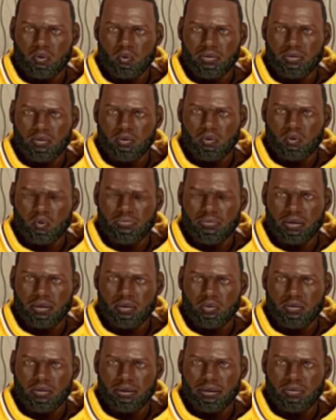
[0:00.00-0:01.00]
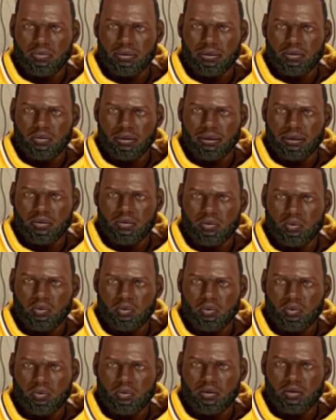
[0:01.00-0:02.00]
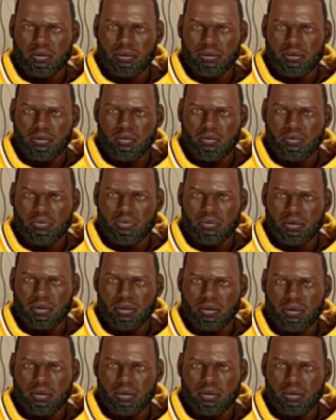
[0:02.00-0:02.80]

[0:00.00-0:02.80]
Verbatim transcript: what equipment does Madlib use to produce his music?